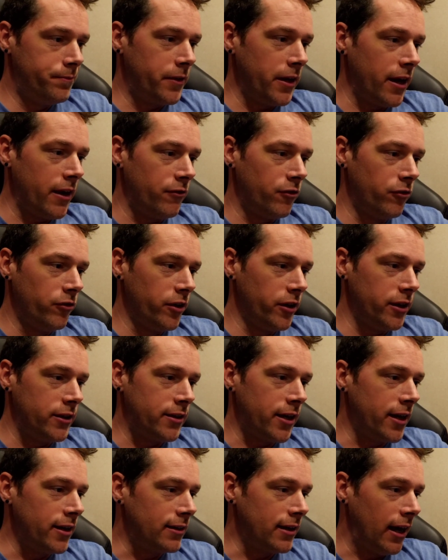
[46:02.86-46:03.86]
have a really
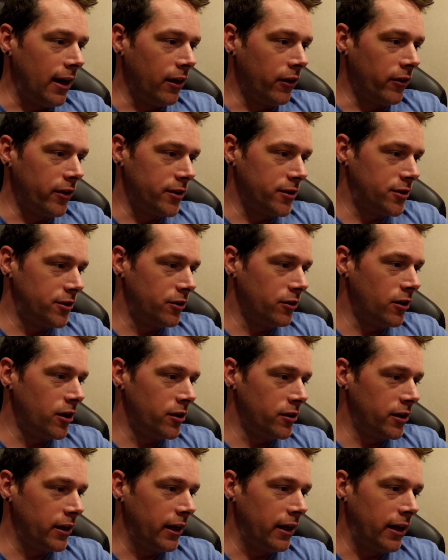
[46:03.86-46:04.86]
tight tolerance. They're
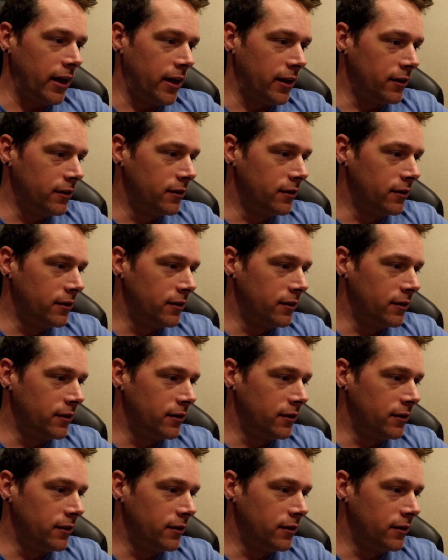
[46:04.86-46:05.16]
hard to get on.